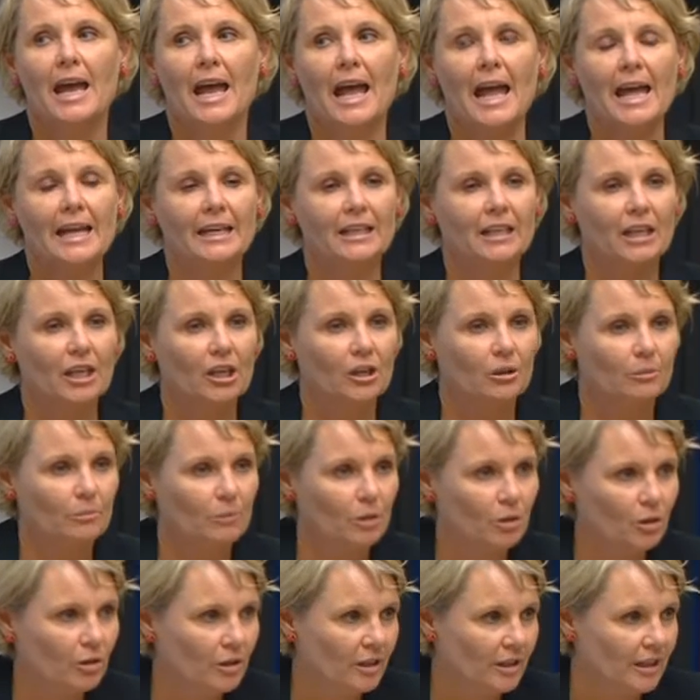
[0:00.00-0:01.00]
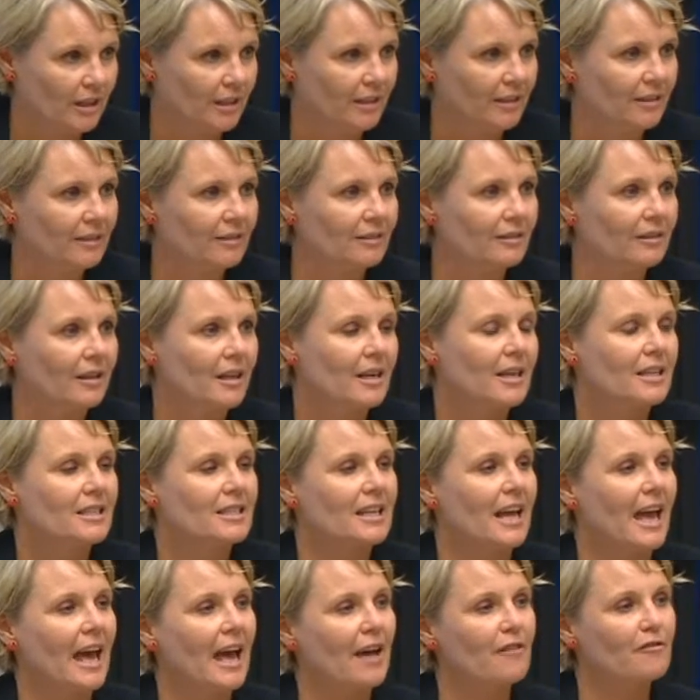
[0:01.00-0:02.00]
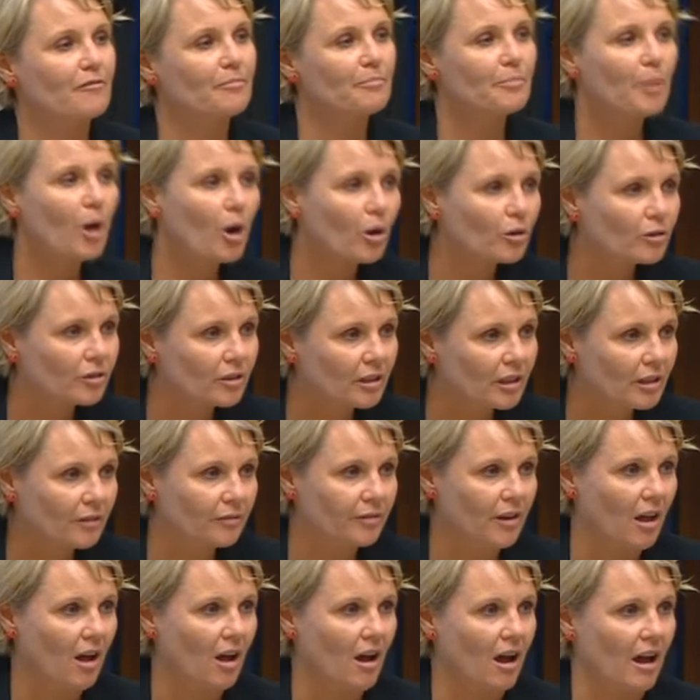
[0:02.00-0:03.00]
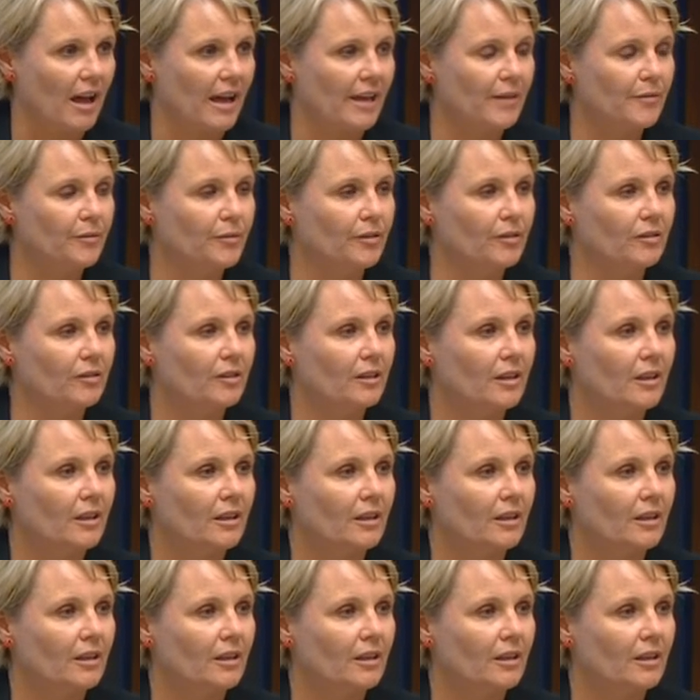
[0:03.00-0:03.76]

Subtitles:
and communities to have positive lives,